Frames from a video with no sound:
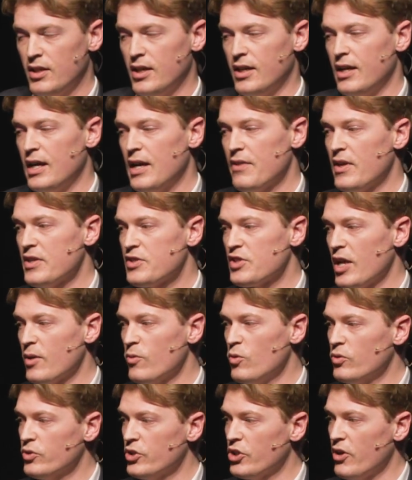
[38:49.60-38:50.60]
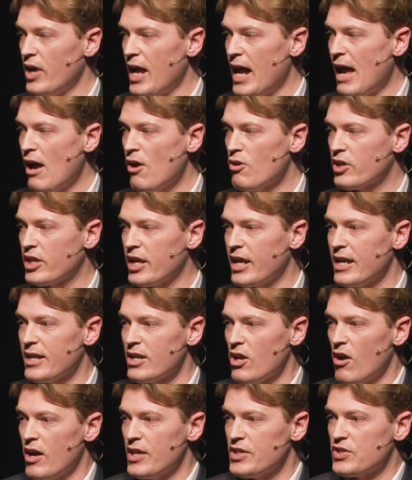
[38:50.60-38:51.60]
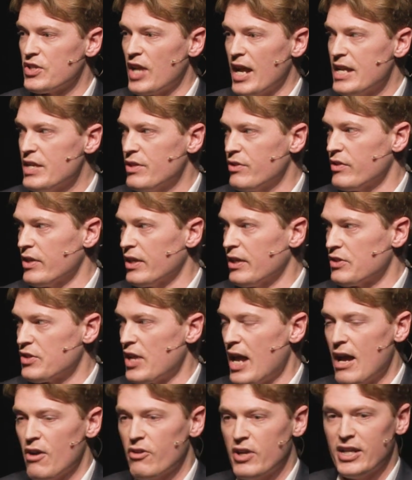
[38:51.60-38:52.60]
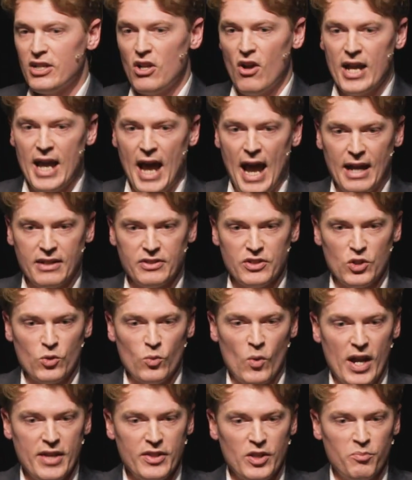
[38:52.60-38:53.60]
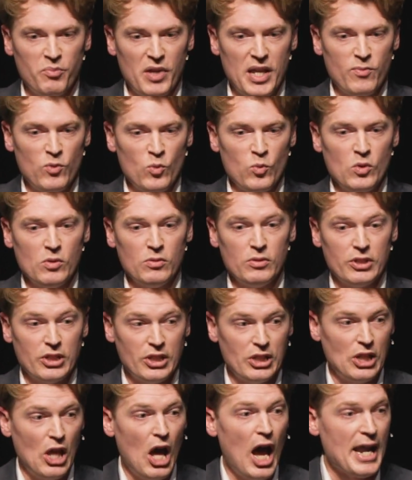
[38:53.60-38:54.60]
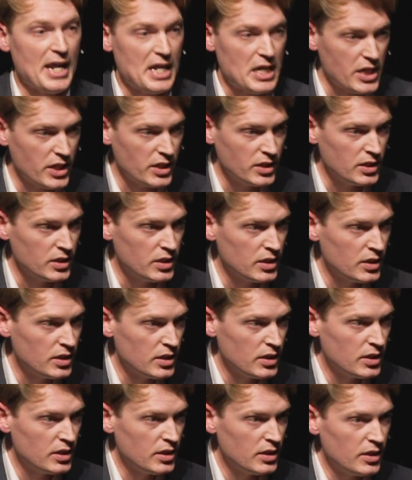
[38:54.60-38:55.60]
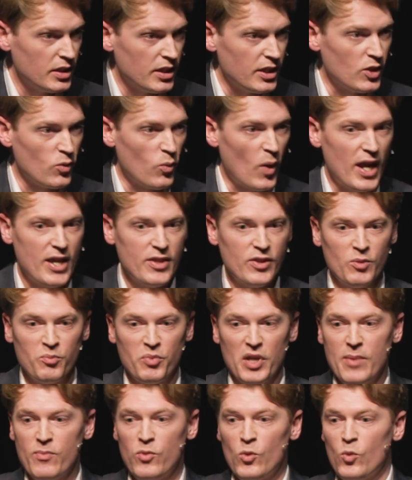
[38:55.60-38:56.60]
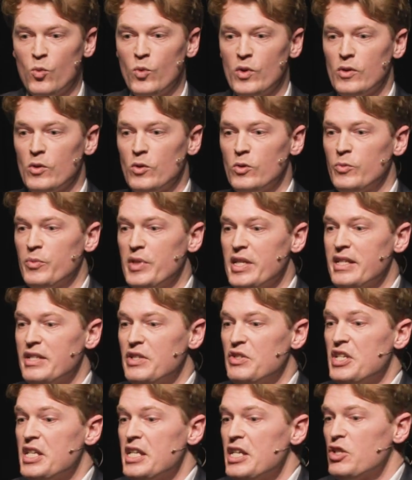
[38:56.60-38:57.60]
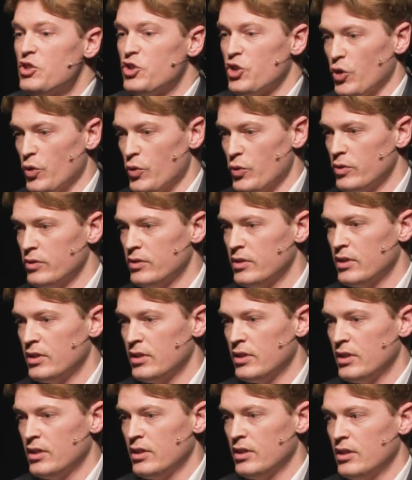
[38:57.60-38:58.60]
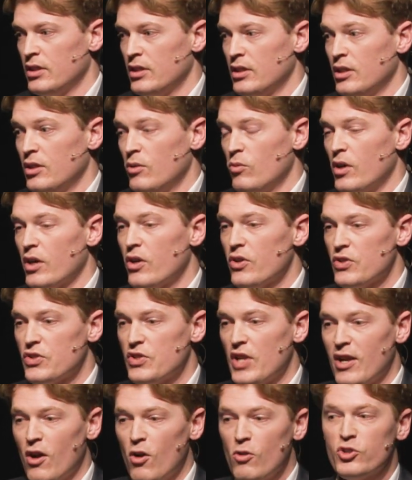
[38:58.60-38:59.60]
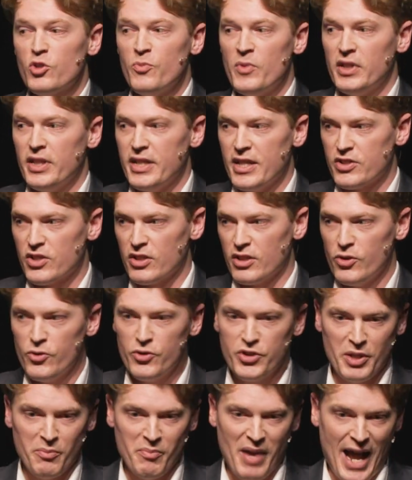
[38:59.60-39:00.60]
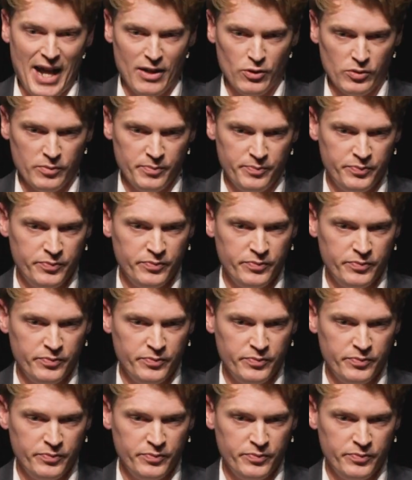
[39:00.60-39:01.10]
And they say, well, how can I say things? How can I act in a way that people will like? In a way that people will be endeared to? Well, I've got to say, ultimately, it's a losing battle.